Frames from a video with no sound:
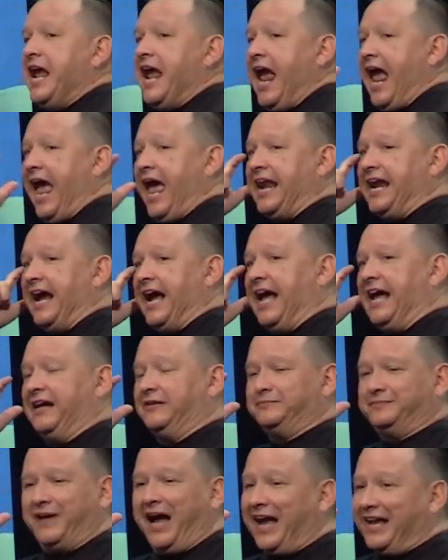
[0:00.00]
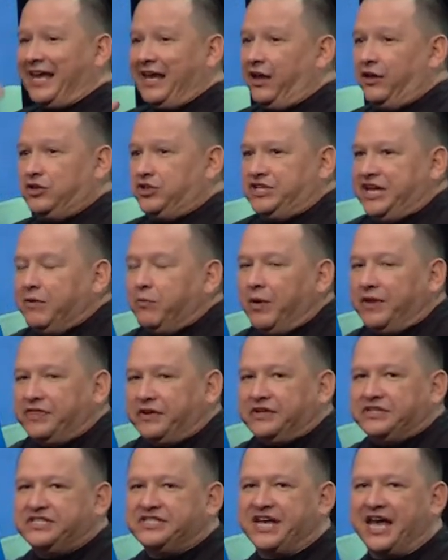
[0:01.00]
And I can't understand what
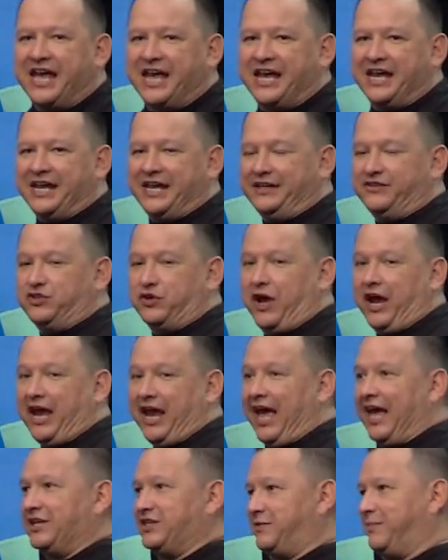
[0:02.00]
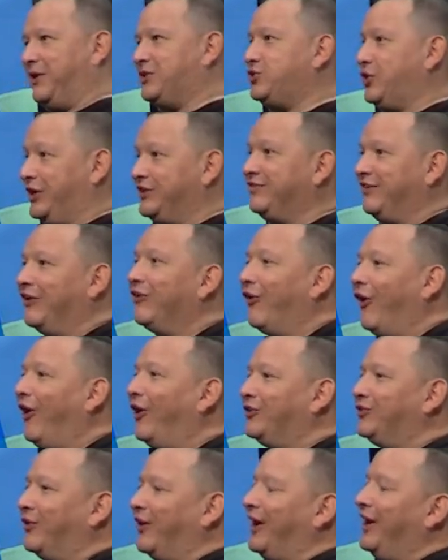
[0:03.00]
they're saying. And so I asked my translator,
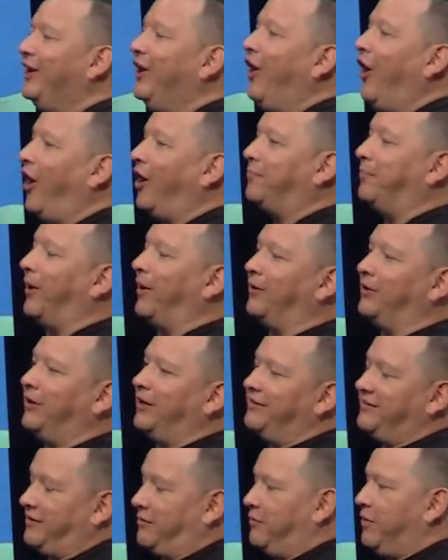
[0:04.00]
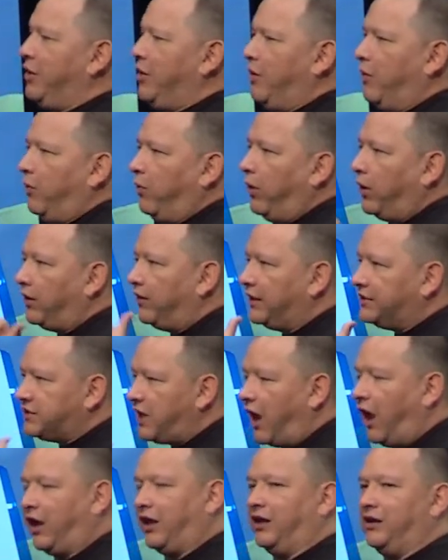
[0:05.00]
Andre, our partner, I asked him, what are they
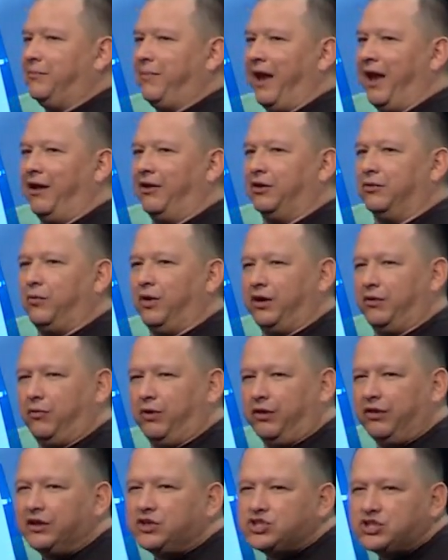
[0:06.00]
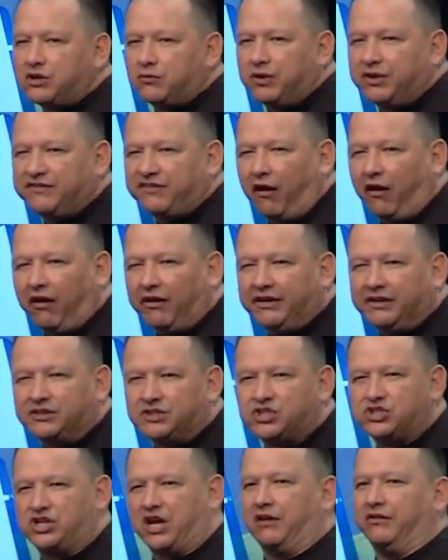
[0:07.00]
talking about? Or what is the
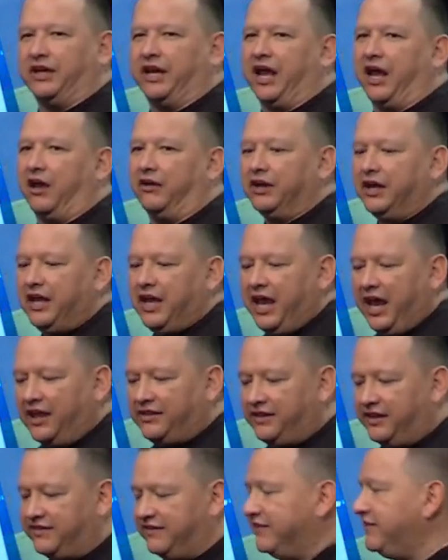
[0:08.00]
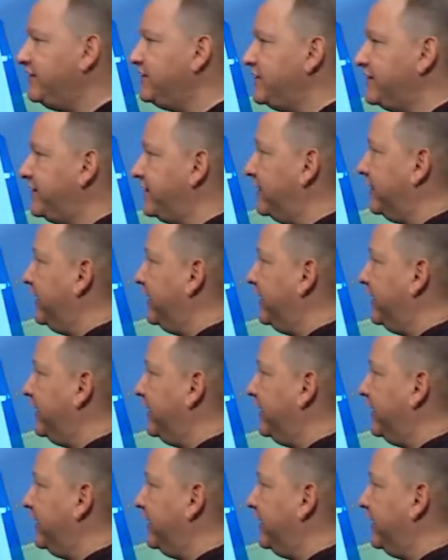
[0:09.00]
audience shouting out? And this is just a